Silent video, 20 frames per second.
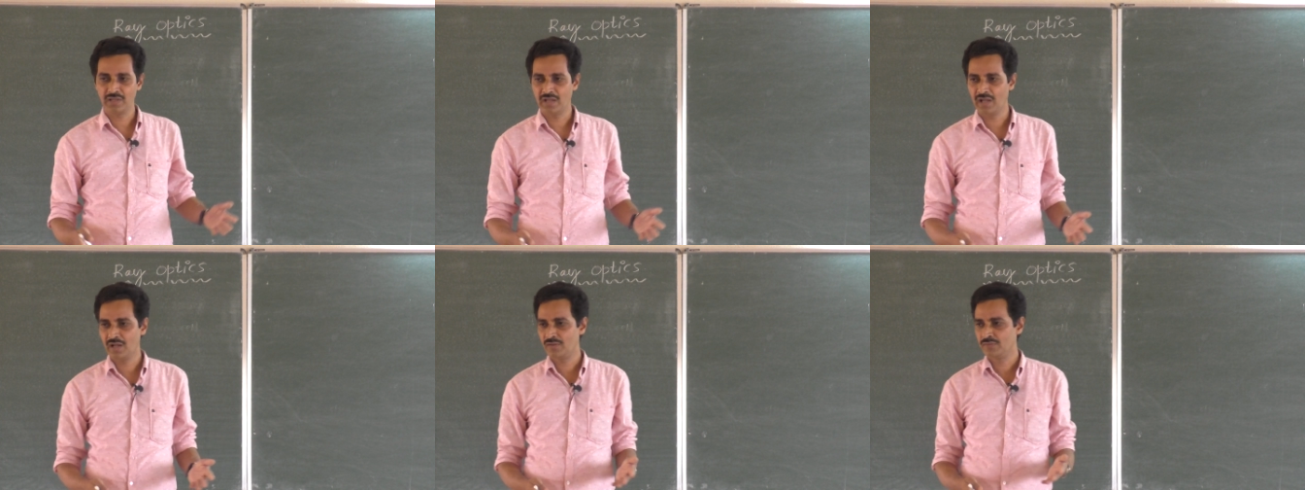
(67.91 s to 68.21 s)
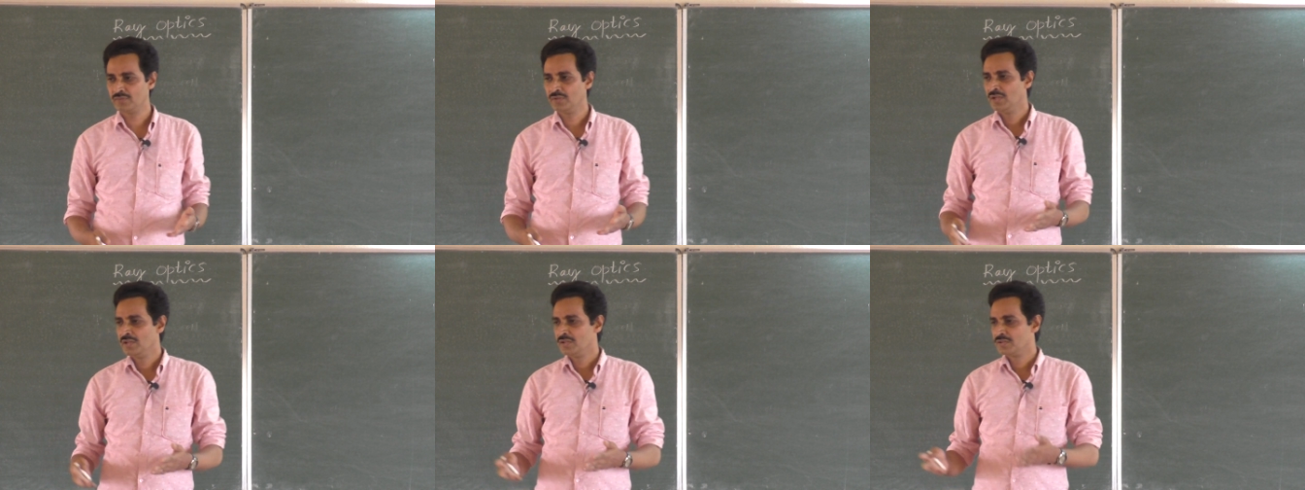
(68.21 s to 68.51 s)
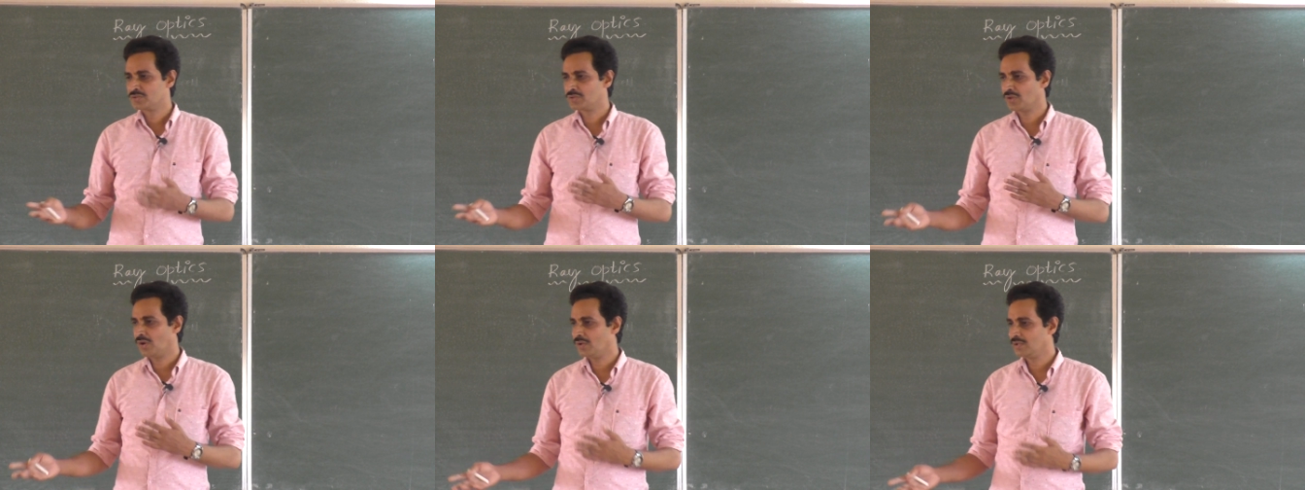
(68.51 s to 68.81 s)
We have
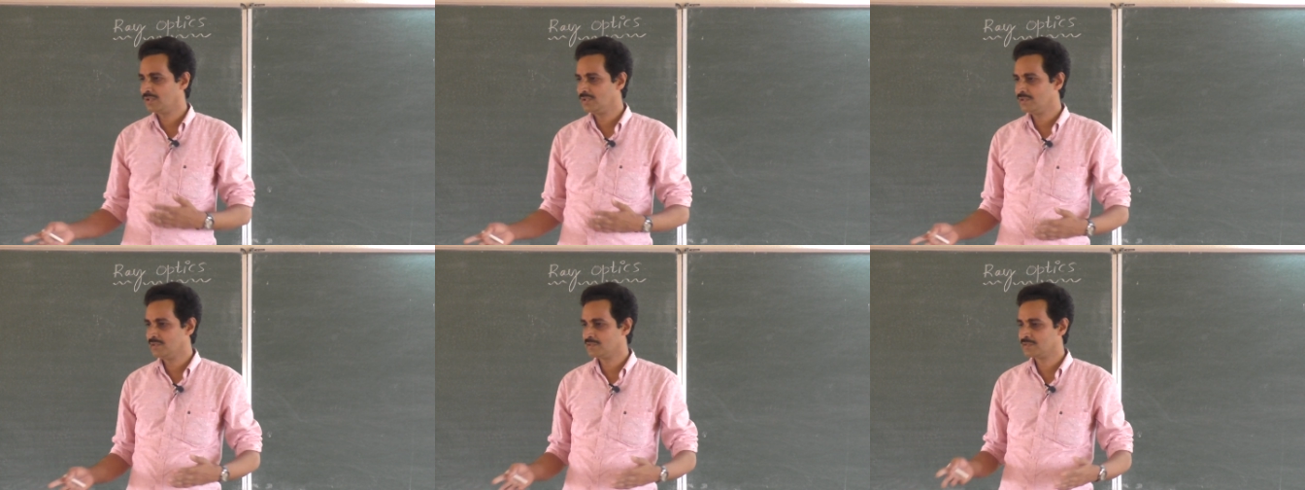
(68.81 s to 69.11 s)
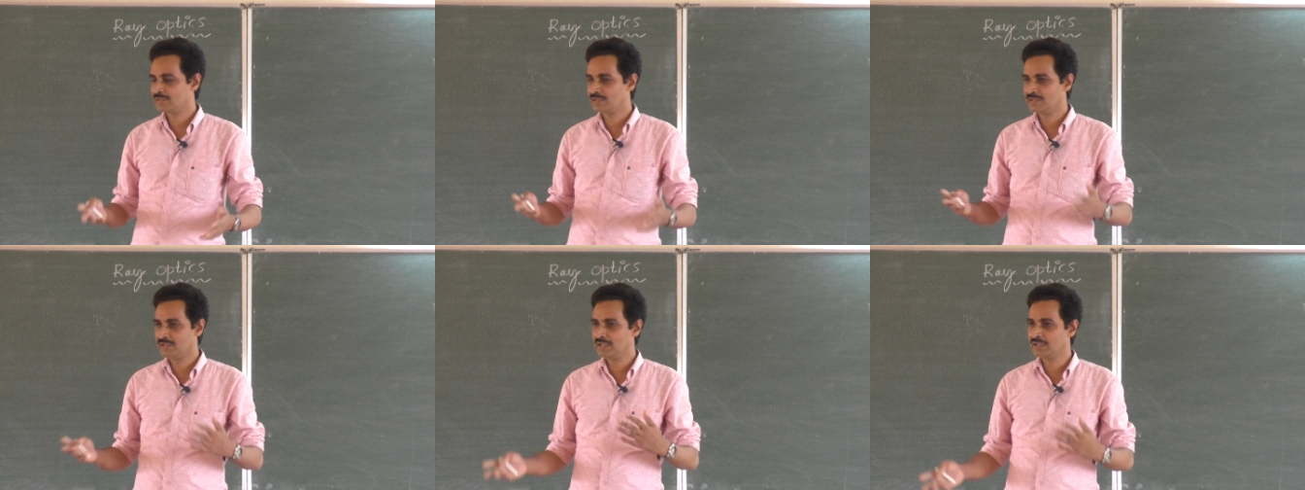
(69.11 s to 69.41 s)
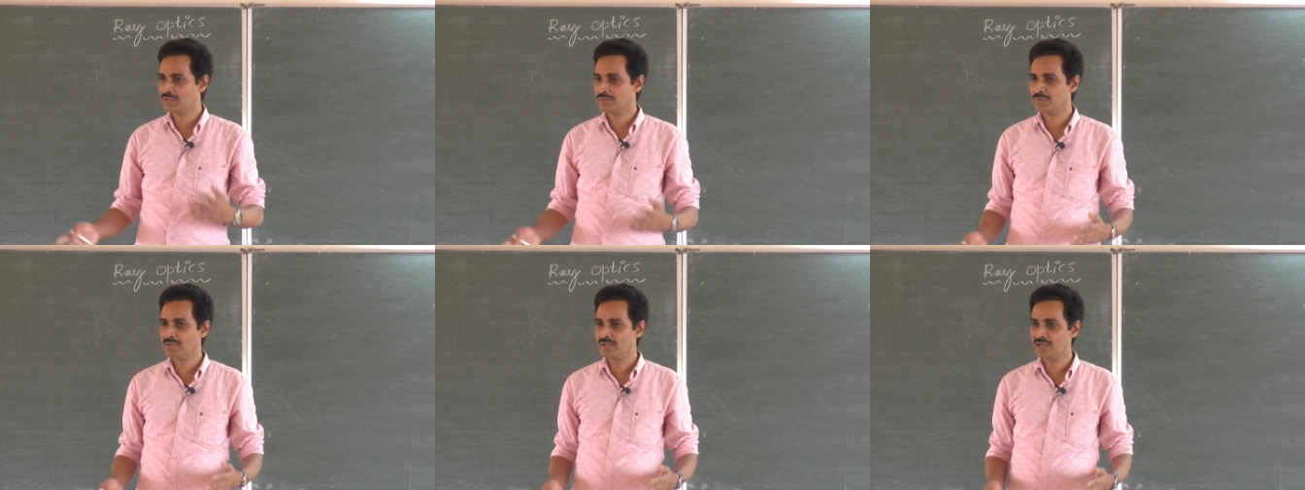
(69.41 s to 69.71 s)
solids,
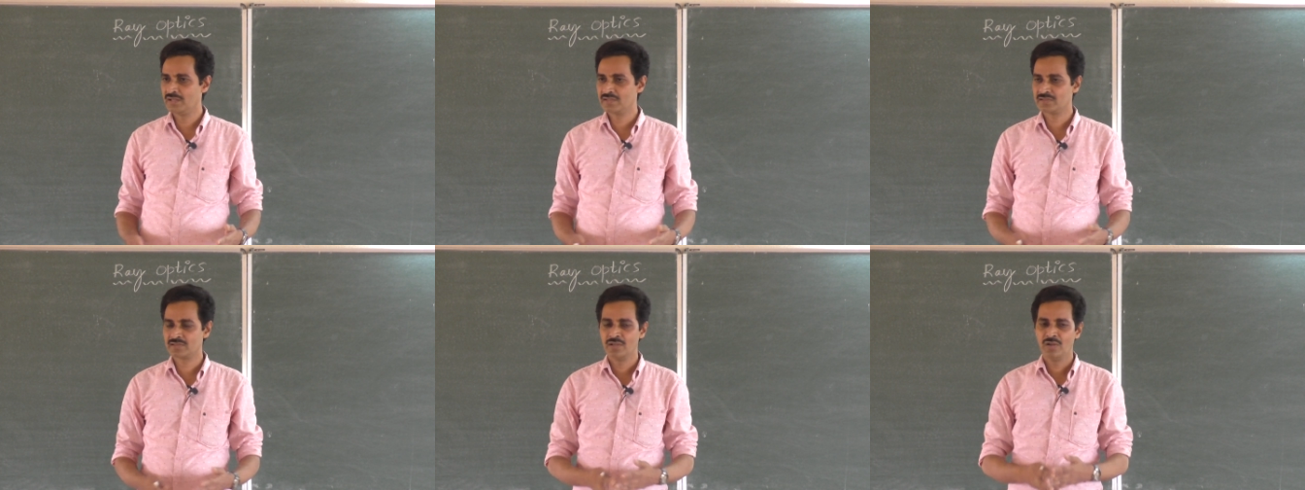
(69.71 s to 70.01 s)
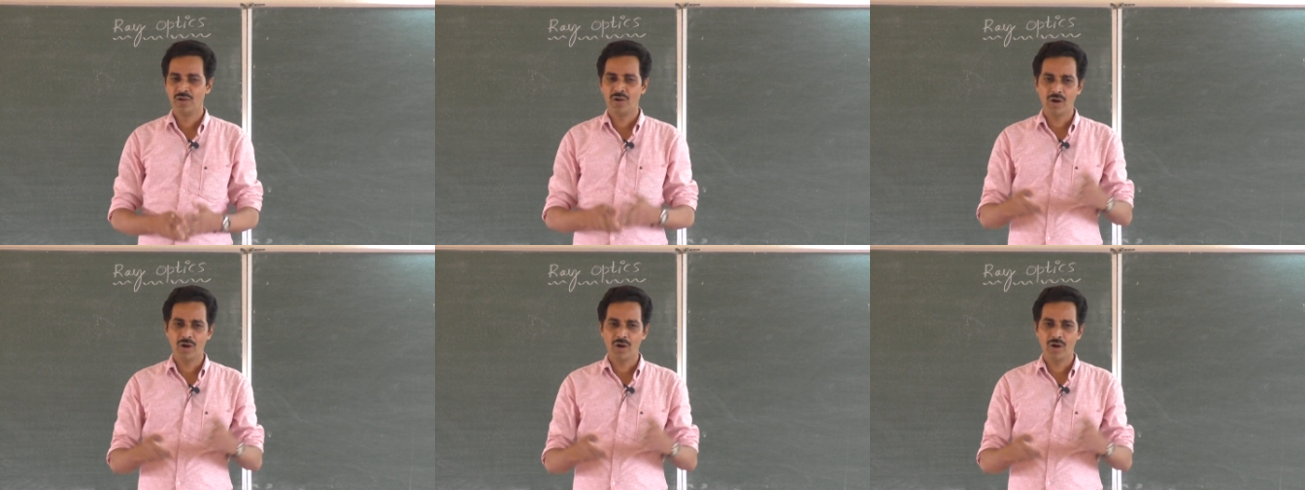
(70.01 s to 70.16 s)
liquids,